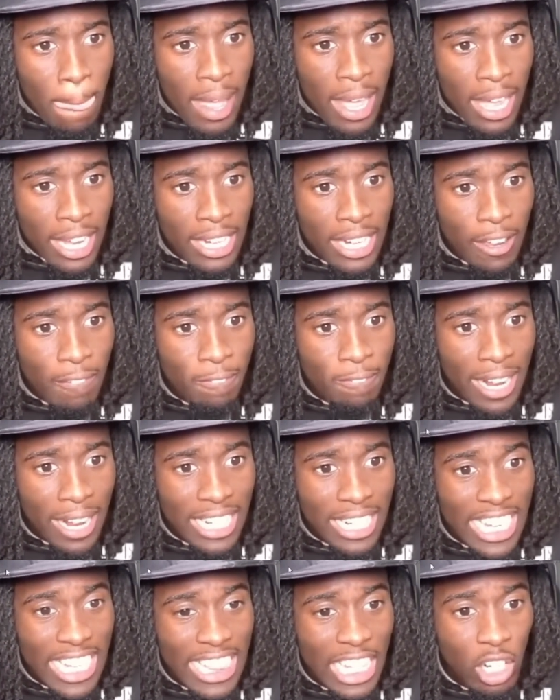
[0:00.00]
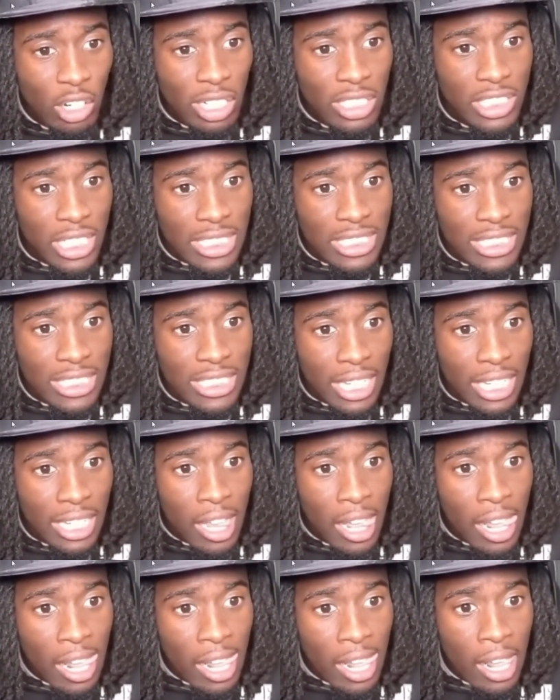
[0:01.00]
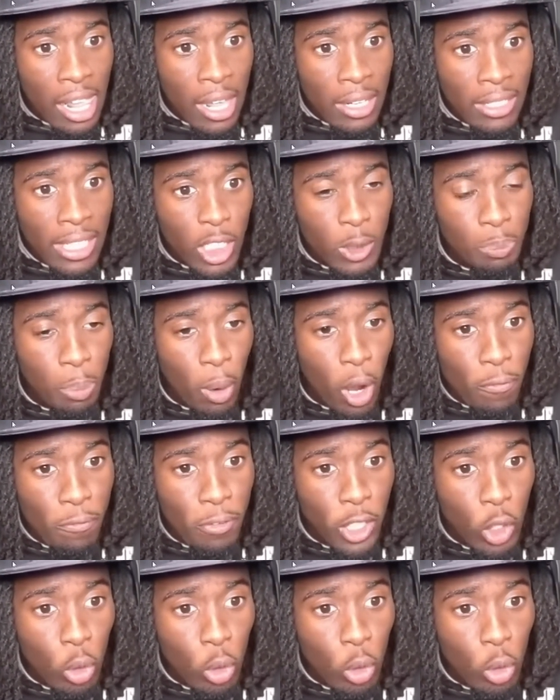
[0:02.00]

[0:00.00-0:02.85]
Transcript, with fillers: Can I find it? He literally just said it. That was perfect.